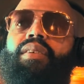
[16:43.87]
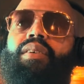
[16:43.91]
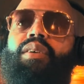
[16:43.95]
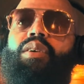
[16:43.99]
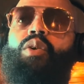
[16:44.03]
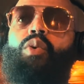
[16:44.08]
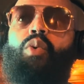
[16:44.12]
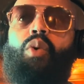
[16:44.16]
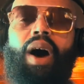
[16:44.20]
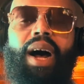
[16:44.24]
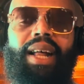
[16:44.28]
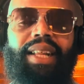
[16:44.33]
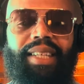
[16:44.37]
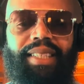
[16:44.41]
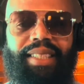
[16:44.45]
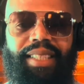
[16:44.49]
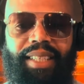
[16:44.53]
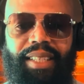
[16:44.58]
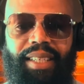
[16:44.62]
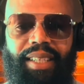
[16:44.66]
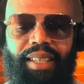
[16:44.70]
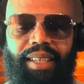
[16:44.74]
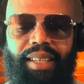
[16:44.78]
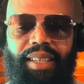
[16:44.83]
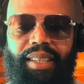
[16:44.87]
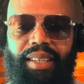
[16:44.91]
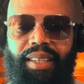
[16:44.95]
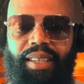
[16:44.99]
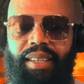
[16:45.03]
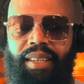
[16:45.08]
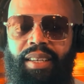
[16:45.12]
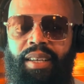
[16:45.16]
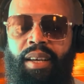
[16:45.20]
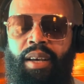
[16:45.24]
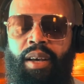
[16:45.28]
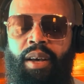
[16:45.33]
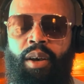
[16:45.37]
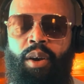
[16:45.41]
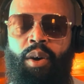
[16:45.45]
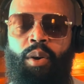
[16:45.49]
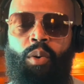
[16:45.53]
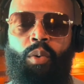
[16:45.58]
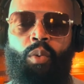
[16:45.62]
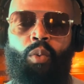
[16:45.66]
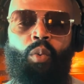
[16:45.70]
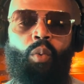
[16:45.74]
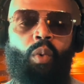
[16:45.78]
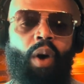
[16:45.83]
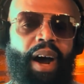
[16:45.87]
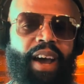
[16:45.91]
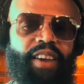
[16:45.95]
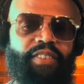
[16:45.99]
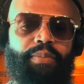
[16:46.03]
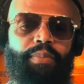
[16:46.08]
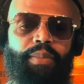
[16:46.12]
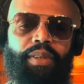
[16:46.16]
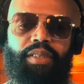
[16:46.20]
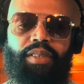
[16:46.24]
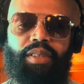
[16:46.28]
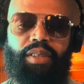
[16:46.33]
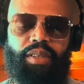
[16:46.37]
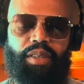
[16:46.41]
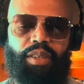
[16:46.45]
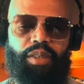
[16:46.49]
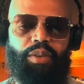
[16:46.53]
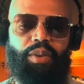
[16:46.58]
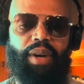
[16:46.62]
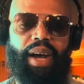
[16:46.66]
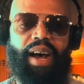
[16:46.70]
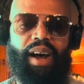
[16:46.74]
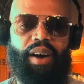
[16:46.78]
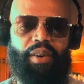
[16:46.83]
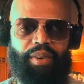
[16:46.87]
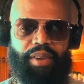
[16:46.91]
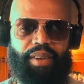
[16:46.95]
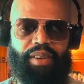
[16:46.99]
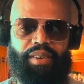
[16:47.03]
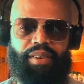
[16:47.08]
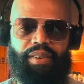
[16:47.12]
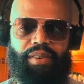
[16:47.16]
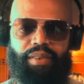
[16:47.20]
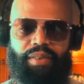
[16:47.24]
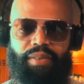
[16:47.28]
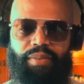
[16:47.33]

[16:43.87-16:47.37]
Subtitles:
quality wife material out here